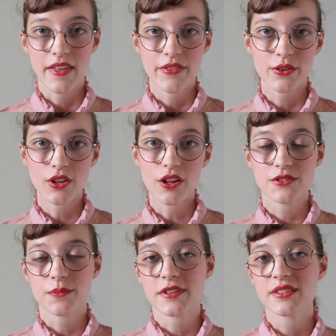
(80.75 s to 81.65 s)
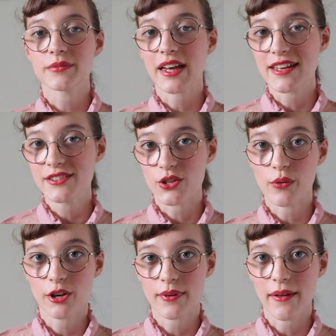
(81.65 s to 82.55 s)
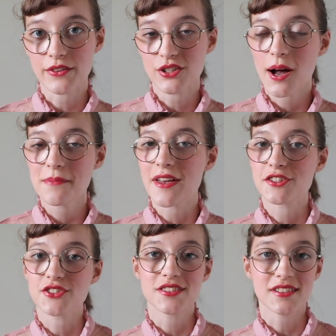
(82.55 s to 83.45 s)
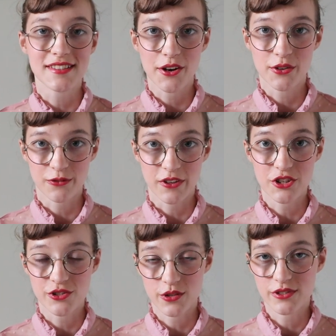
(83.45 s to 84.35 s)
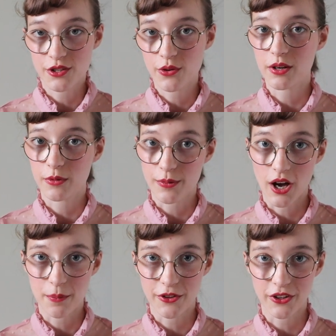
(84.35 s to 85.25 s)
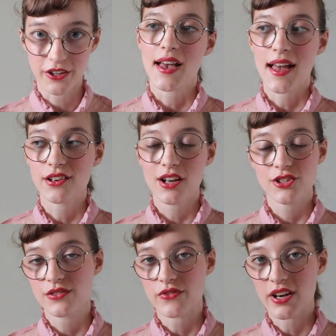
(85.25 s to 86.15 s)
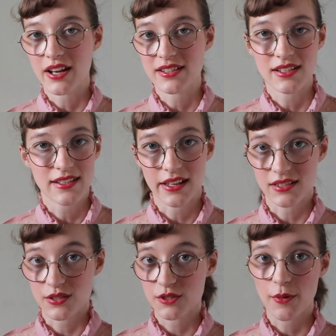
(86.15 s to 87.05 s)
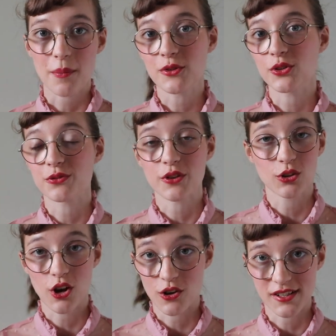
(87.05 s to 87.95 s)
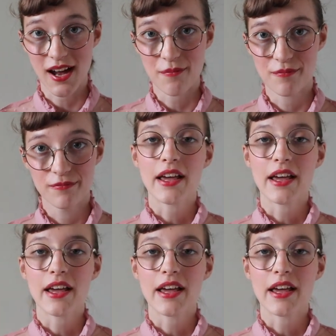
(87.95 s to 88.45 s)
Then there will also be some lace going around the top, that's just a decorative feature that was incredibly popular, and not just for the 1910s, it was popular for a long time.